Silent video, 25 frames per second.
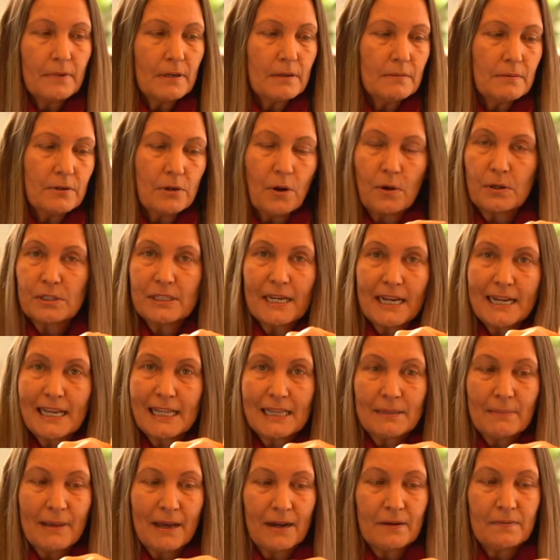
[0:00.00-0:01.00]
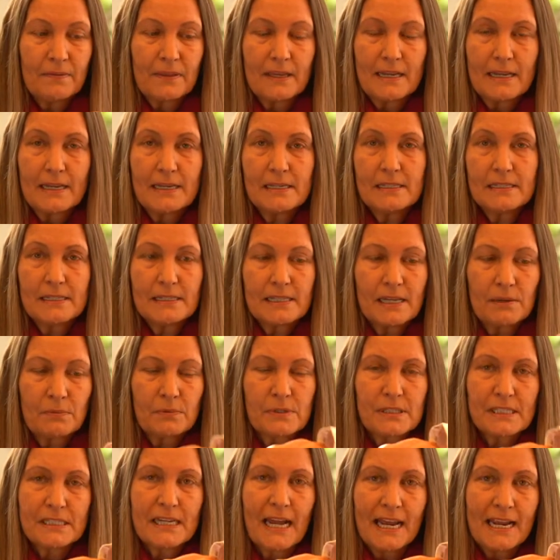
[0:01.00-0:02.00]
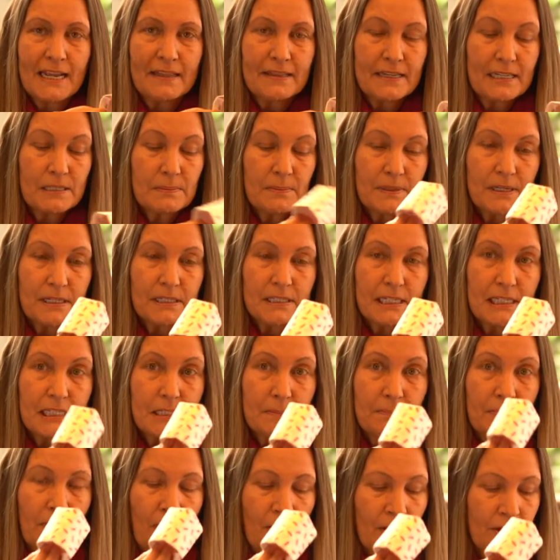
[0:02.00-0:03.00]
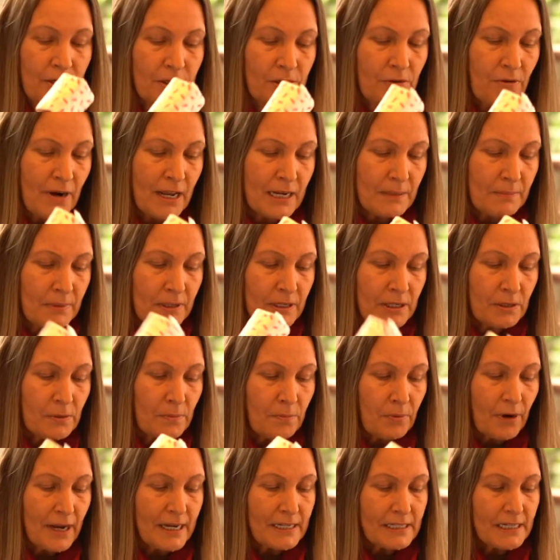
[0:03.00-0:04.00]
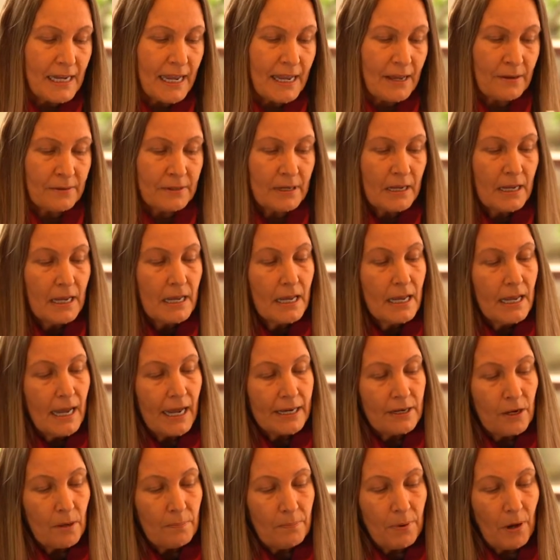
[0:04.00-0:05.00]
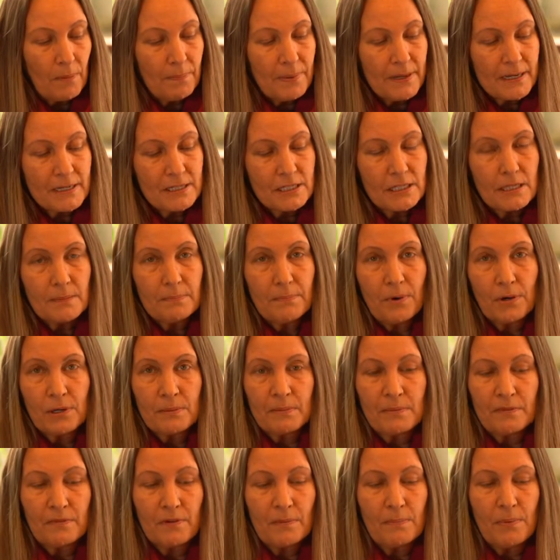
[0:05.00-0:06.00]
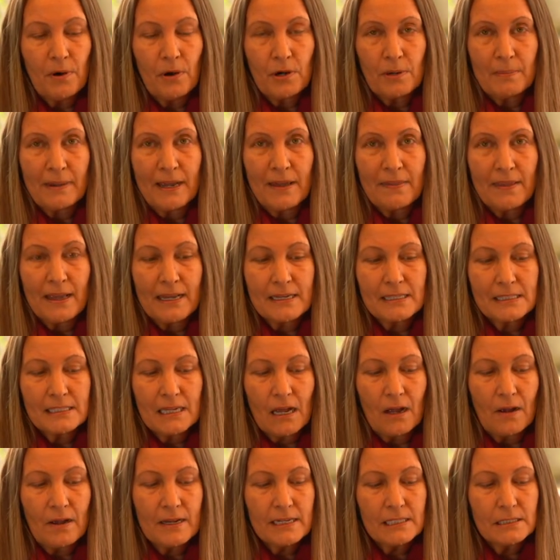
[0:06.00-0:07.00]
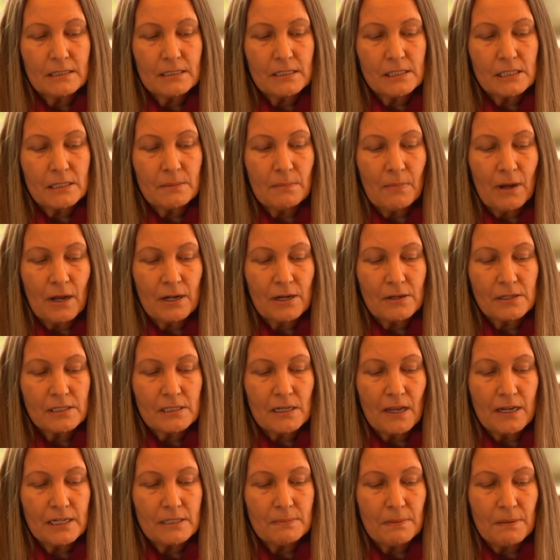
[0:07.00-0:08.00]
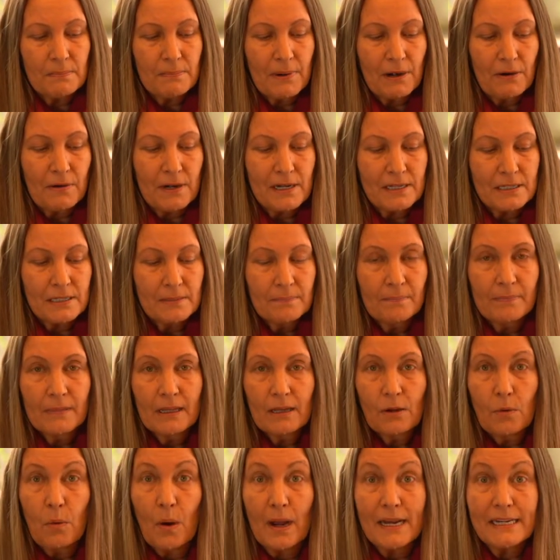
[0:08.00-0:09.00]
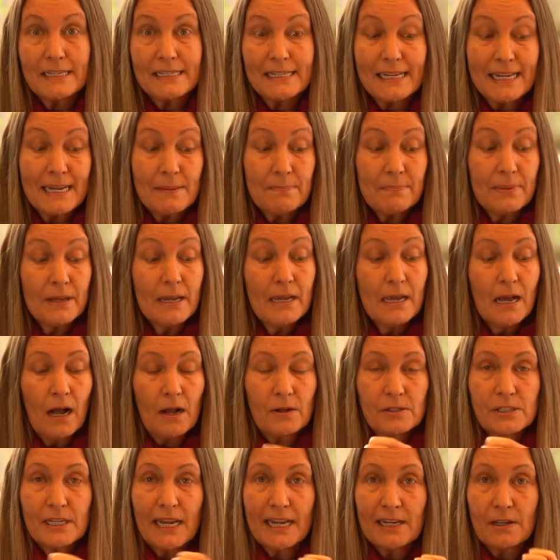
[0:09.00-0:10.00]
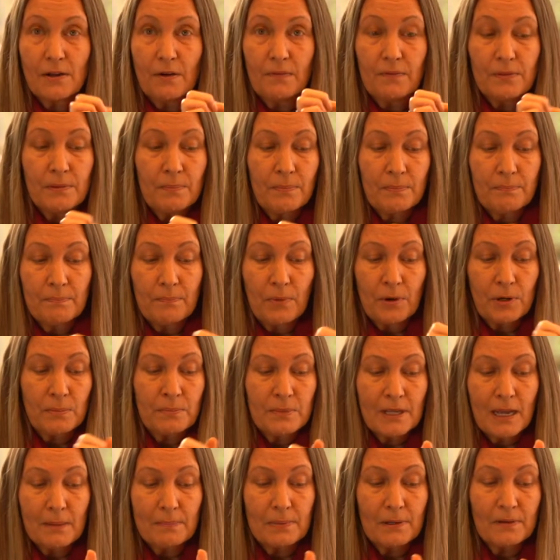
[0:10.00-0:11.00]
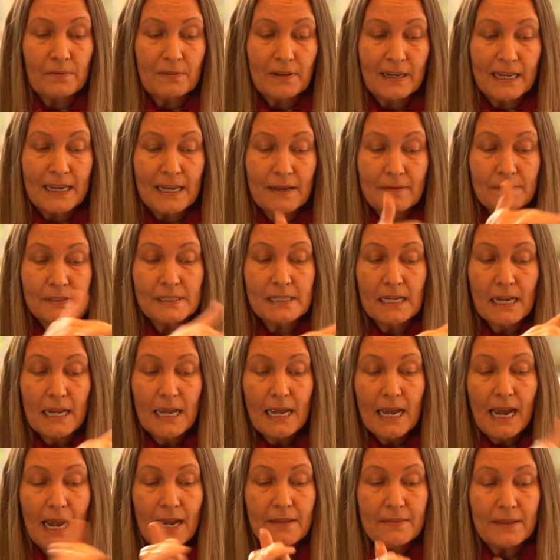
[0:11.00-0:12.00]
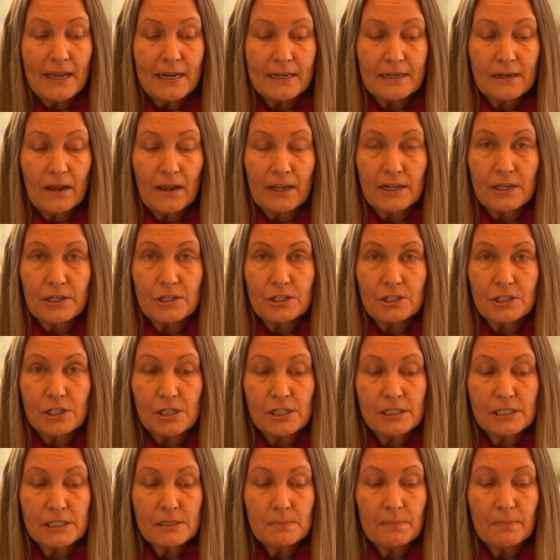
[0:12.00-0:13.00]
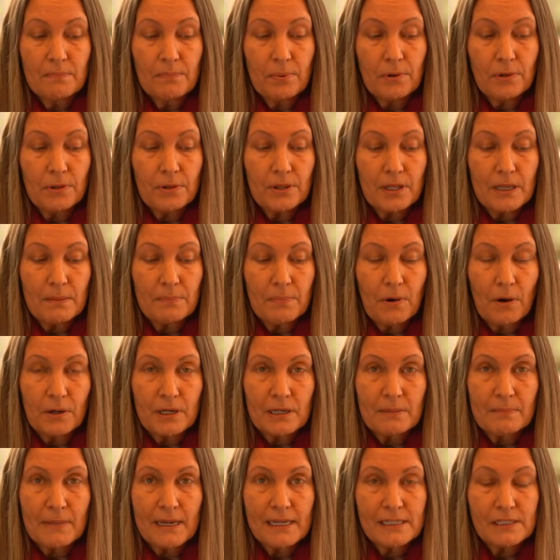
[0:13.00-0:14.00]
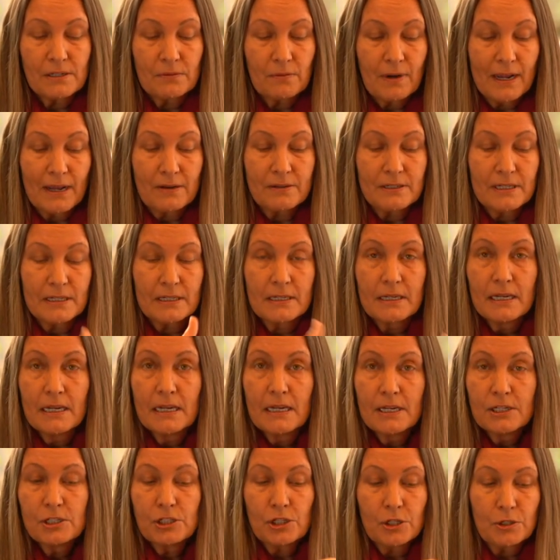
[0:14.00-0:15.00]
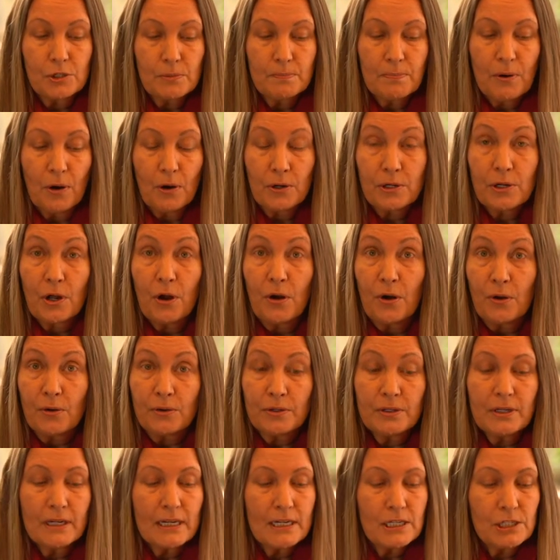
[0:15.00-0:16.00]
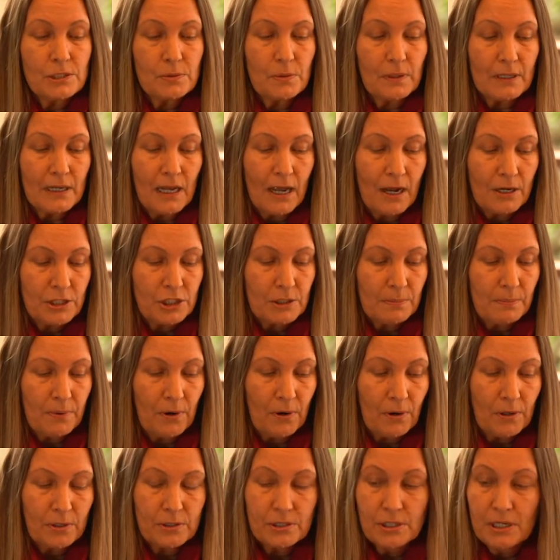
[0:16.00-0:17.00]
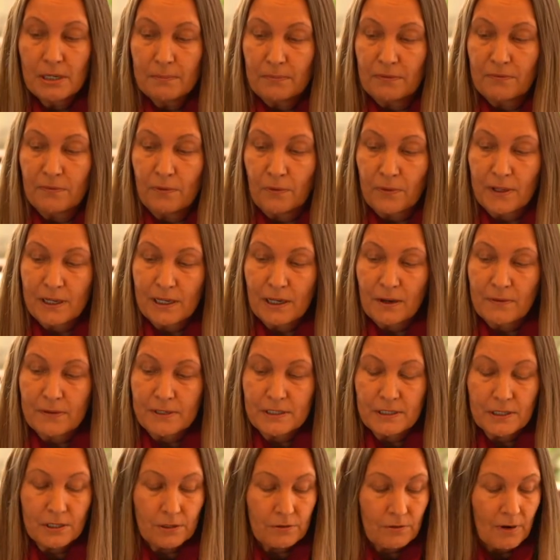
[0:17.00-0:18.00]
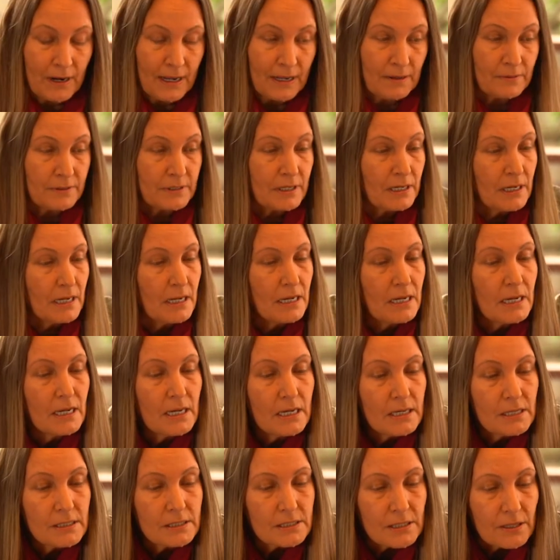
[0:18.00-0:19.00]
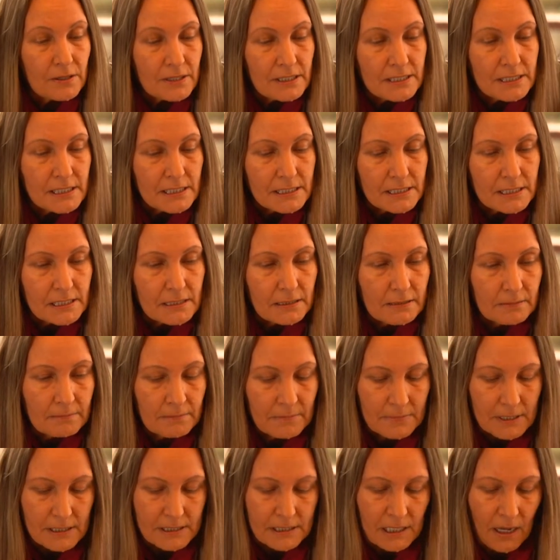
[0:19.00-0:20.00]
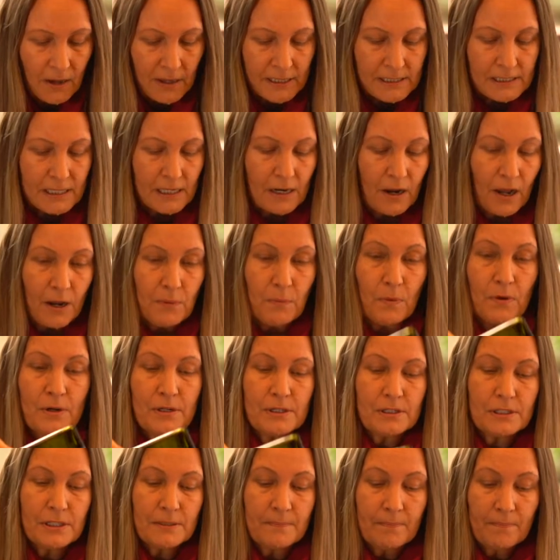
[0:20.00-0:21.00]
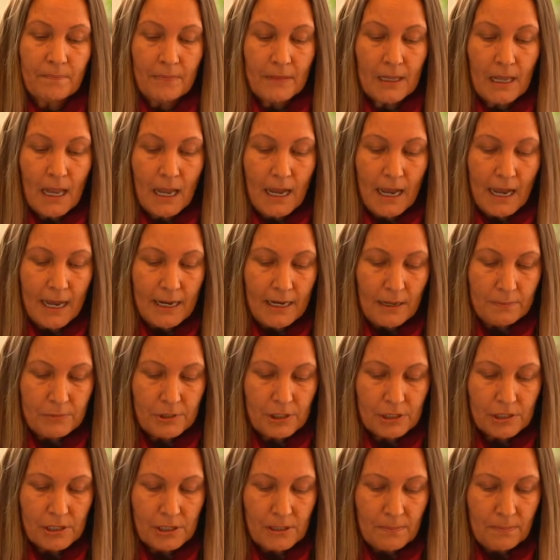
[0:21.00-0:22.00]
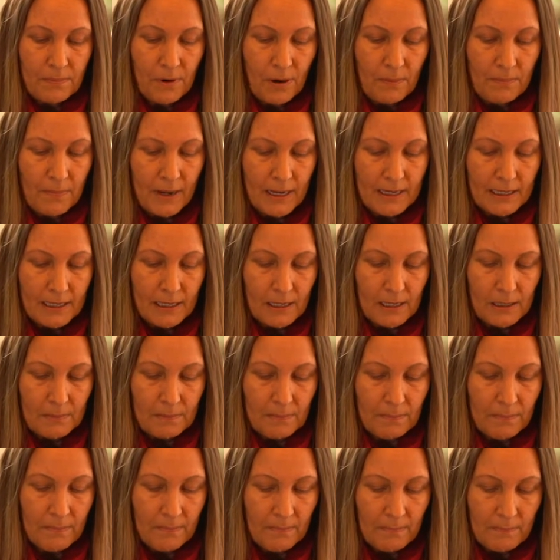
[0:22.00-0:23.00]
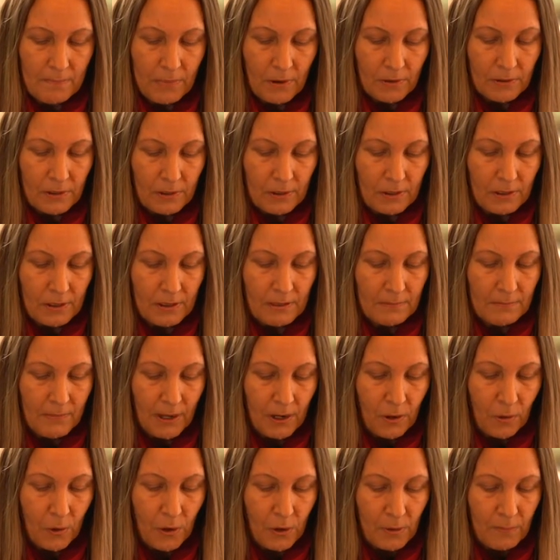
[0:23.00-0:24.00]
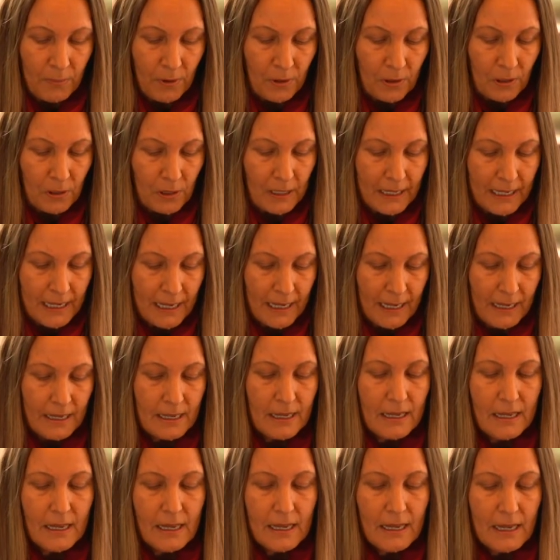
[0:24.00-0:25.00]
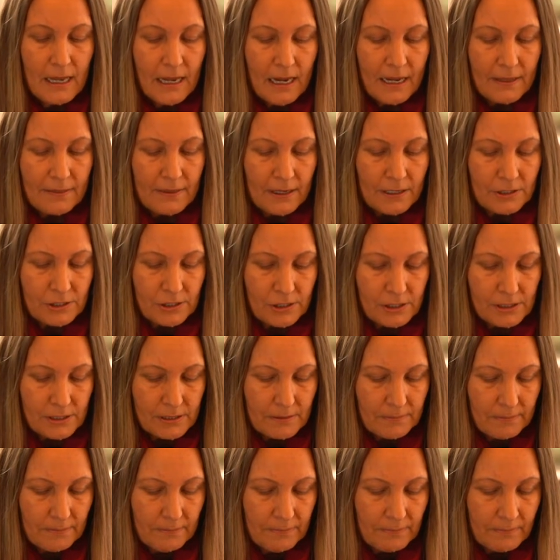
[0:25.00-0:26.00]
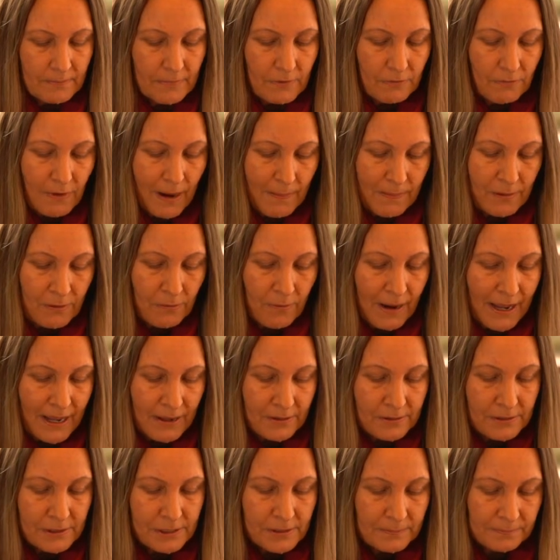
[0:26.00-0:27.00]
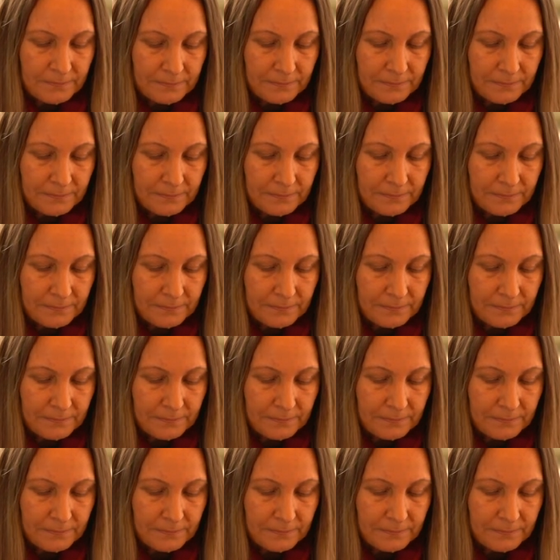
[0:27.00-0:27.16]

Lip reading: not taking them out of these. They will stay in this because this is biodegradable and it will break down. And I'll pop it into the bottom of a pot about that size, because tomatoes like to be buried quite deep. I'll take off the bottom couple of leaves, and then I can just put the potting mix around it to pot on into a larger pot before they go into the ground. So this is the size that I want, and I'm just going to pop my little bottle, my oil bottle here, and then just wrap around,